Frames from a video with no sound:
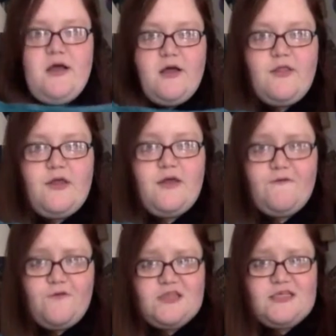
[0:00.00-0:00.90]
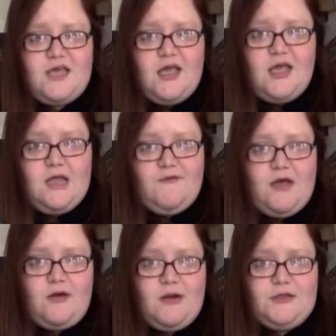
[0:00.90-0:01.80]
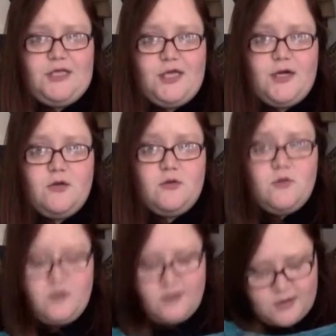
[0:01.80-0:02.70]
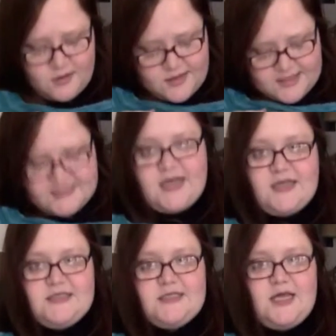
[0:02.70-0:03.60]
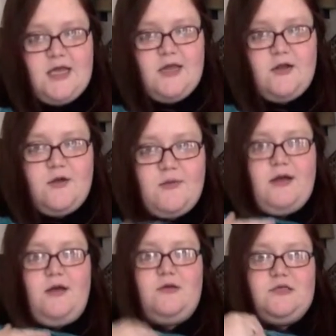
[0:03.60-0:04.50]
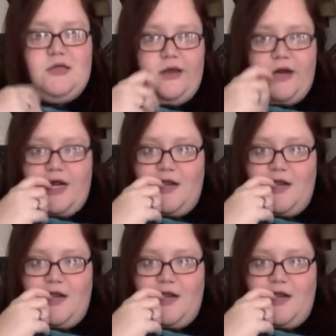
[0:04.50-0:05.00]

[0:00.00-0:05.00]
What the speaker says: The first skein gave out around here. the second skein around here.